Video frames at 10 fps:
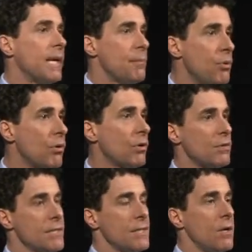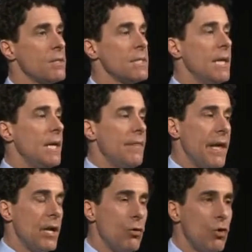get poorer results
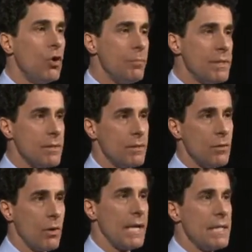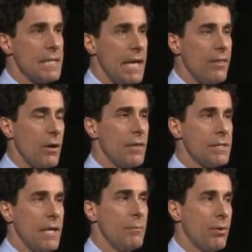than groups working together on the
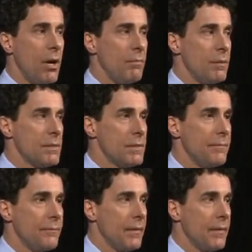same problems.